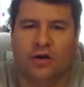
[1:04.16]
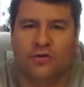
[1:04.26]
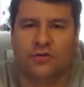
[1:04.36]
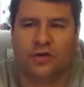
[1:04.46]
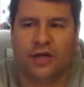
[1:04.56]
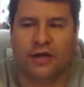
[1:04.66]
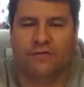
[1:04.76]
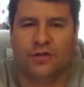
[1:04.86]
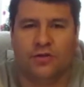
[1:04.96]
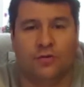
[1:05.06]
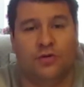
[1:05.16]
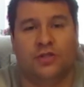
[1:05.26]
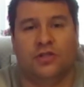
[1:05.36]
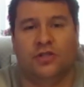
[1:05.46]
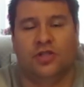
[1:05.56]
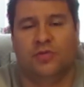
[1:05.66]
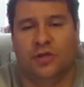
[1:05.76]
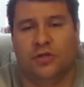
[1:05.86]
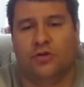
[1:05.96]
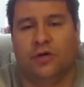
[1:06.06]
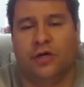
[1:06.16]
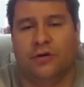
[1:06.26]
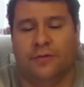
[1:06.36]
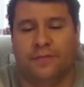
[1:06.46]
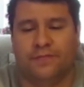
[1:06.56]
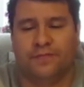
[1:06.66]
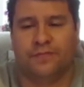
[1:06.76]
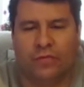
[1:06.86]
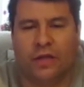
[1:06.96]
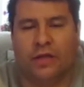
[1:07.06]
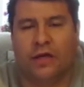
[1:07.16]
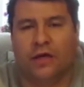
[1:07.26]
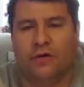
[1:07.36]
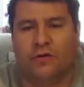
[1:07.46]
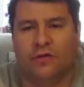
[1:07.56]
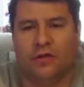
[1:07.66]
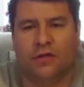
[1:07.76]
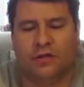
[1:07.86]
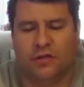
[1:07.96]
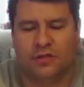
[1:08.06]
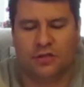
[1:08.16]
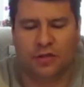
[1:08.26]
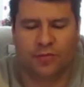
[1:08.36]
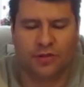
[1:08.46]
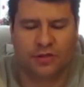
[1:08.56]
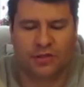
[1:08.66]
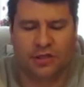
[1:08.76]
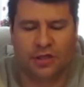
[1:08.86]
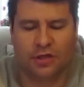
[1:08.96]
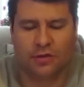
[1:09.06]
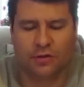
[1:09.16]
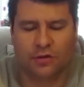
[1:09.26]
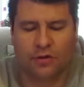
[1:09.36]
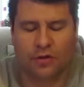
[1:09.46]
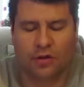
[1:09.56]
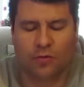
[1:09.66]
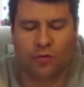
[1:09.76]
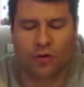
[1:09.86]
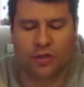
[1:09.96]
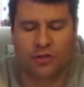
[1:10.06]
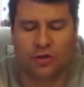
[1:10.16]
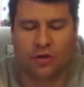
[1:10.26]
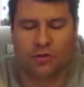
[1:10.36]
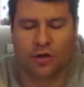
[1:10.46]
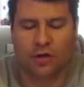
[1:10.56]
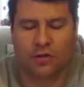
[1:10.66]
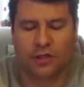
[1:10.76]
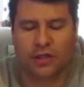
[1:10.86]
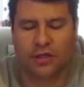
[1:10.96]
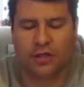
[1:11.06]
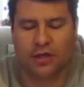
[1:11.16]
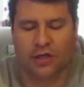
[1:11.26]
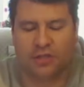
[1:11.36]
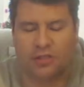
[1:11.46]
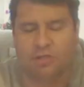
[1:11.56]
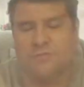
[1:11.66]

also have this one, which is a GPS tracker. Now, this particular one is called Rlink, and it says